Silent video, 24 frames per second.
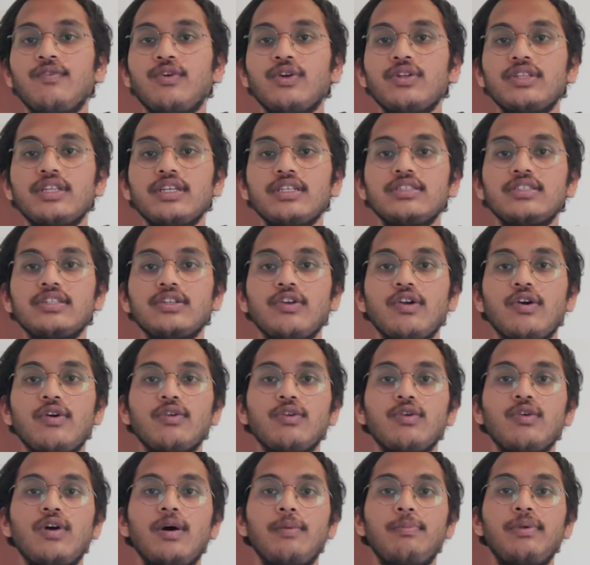For this, you
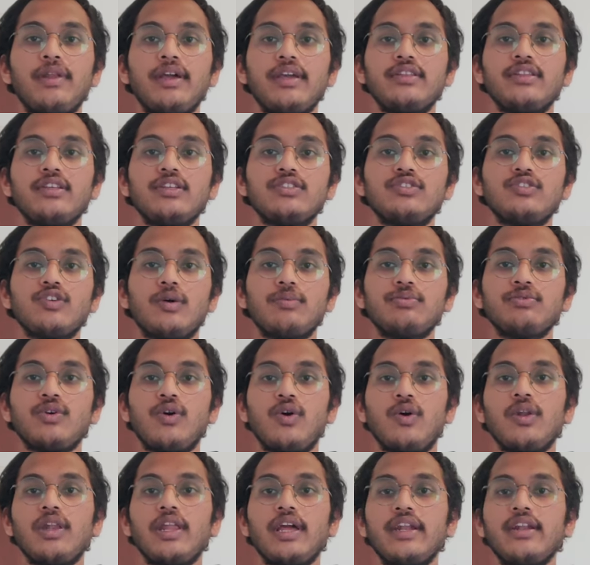have to apply these jobs
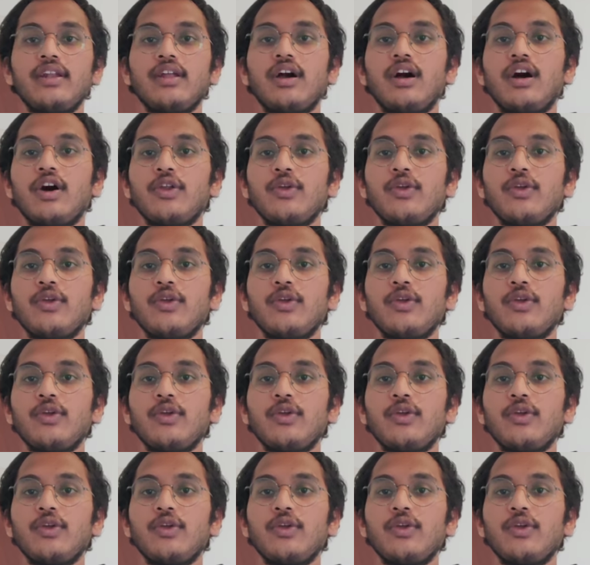online